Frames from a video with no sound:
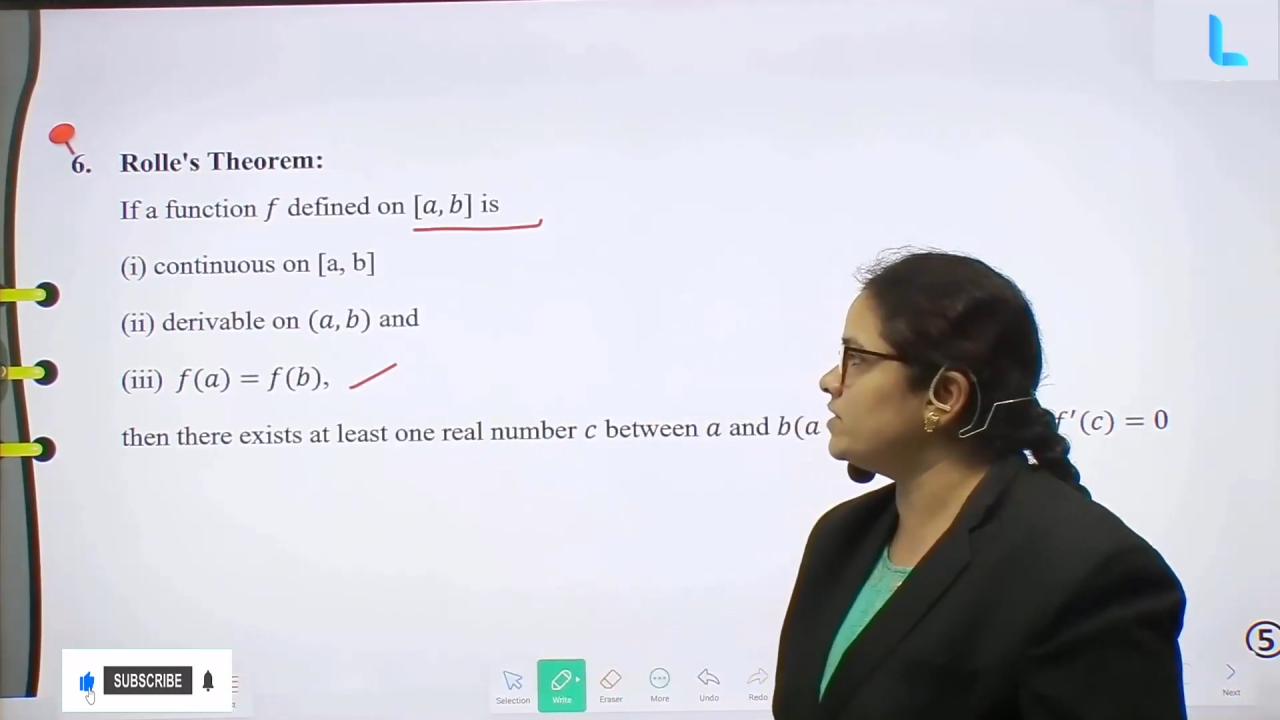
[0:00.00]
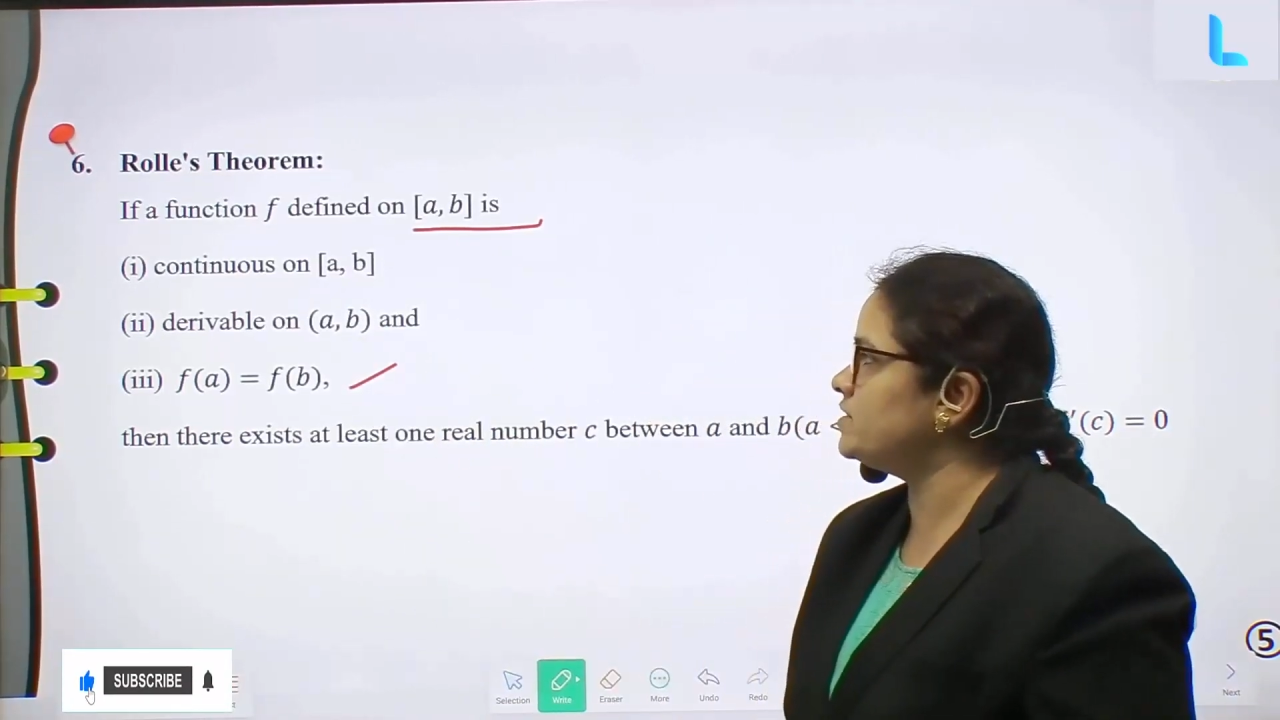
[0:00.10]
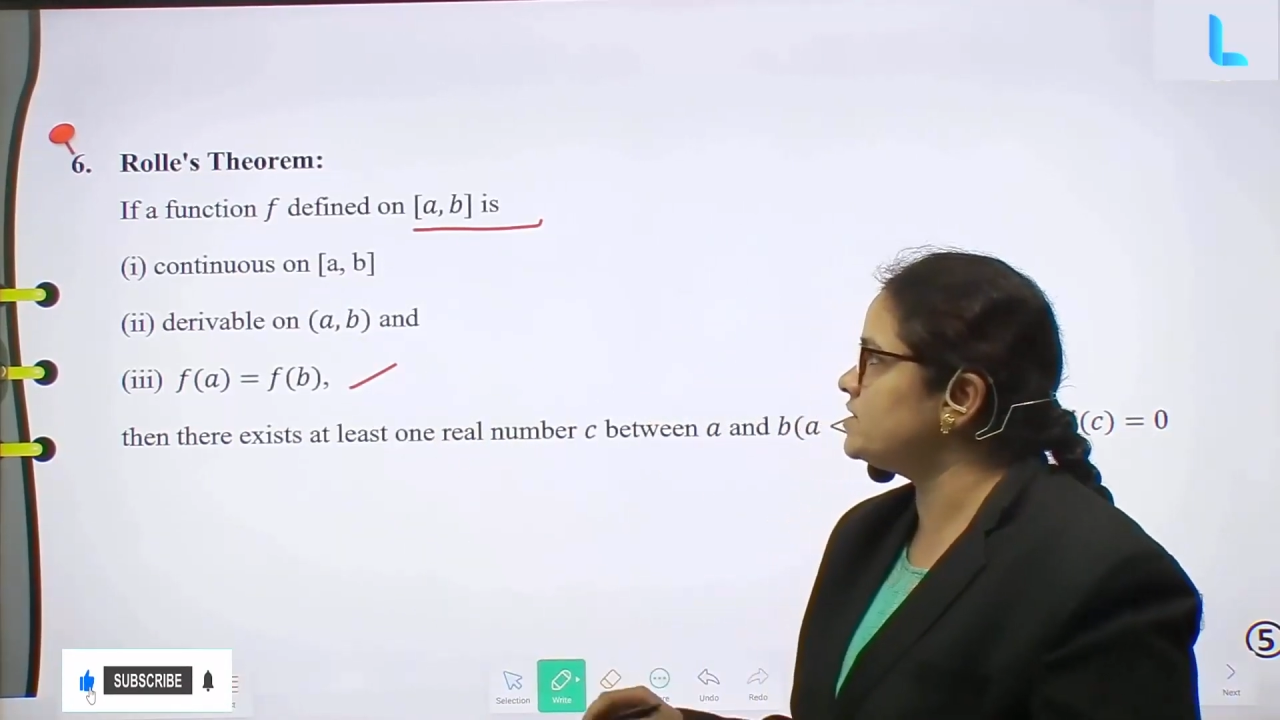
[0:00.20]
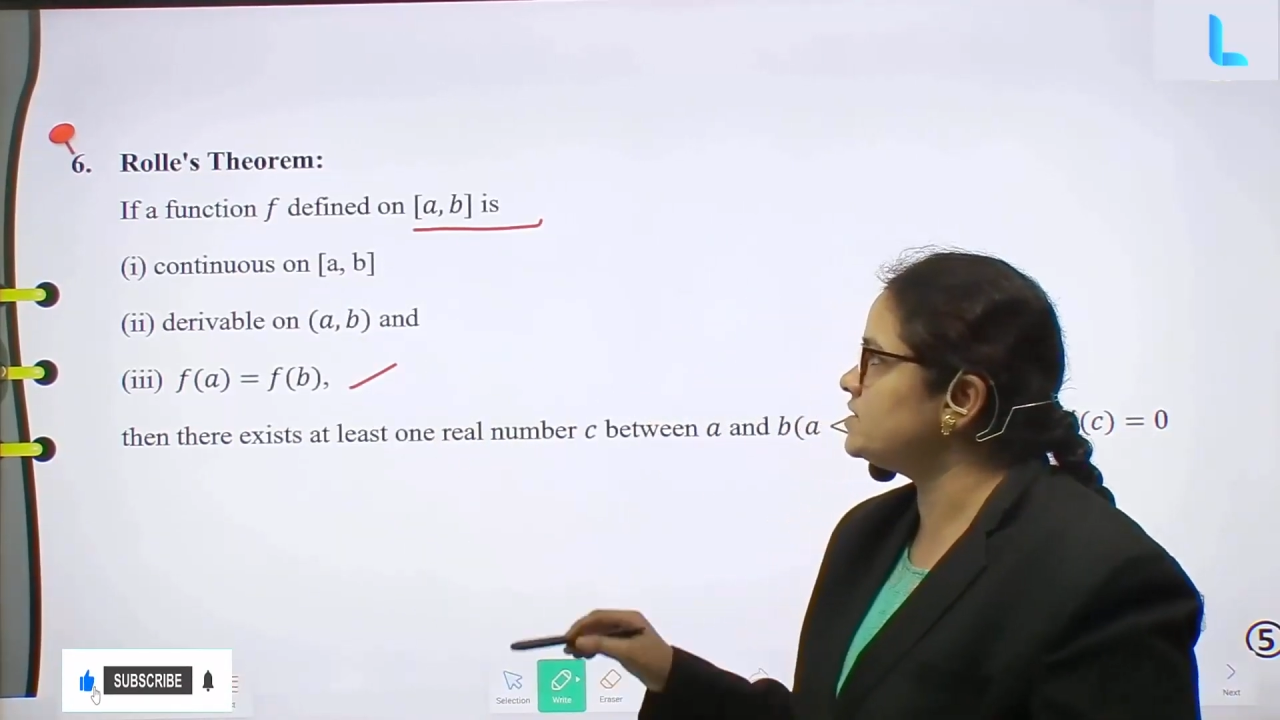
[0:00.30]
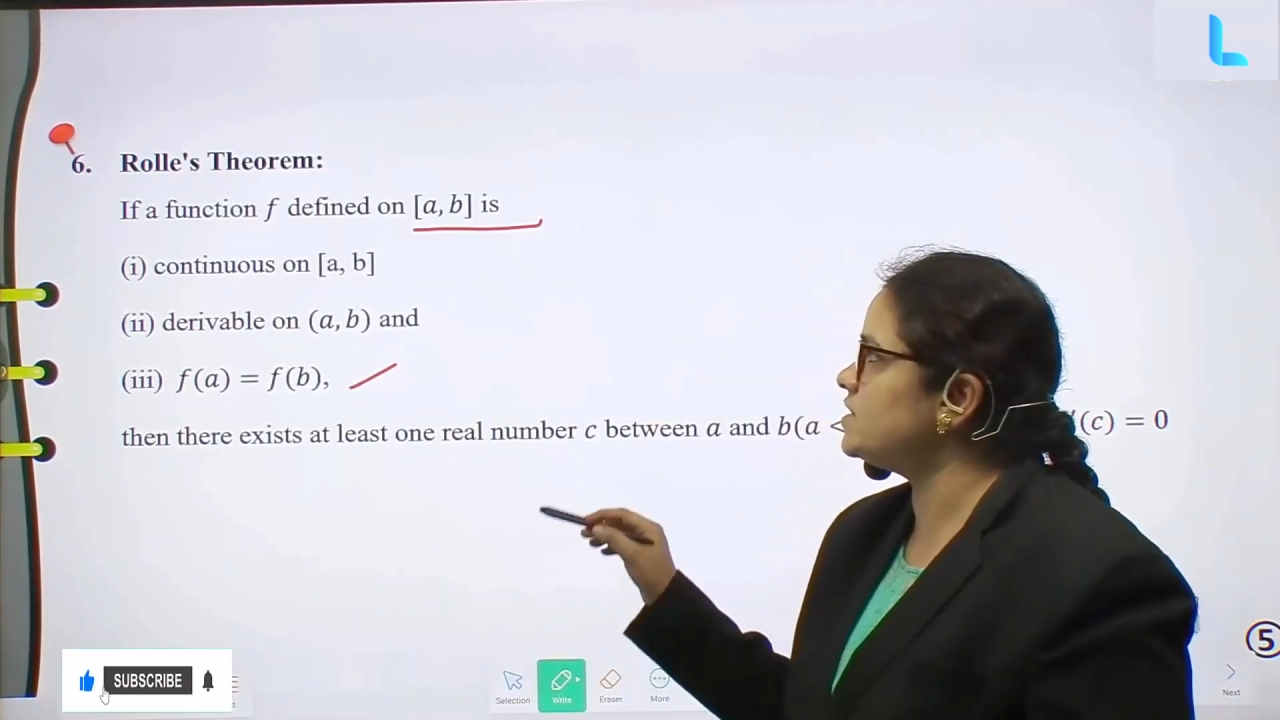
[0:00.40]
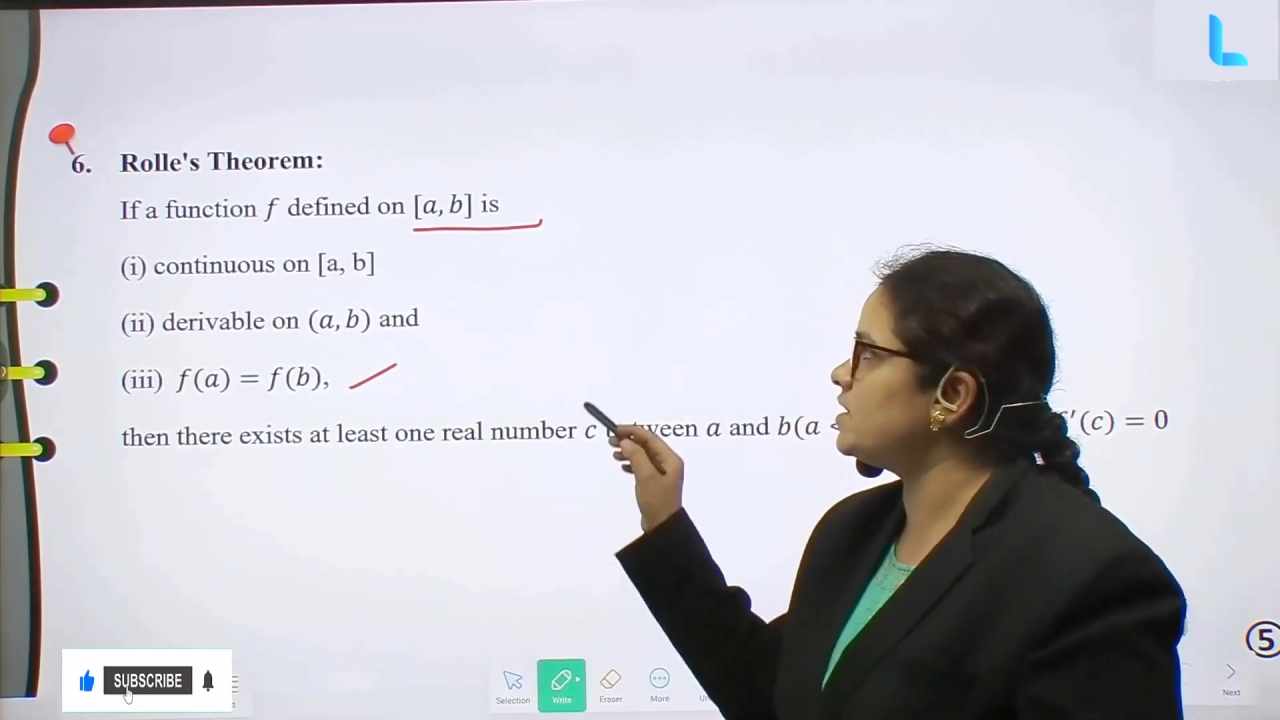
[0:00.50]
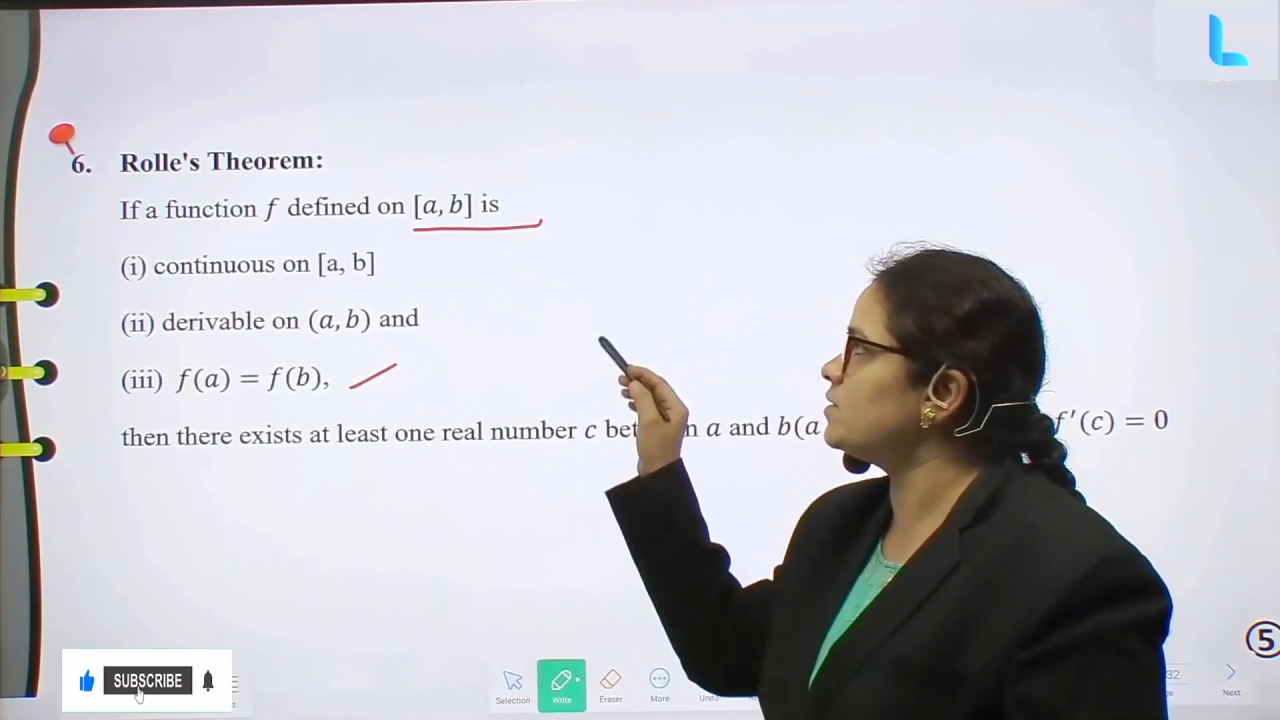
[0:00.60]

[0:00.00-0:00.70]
This is the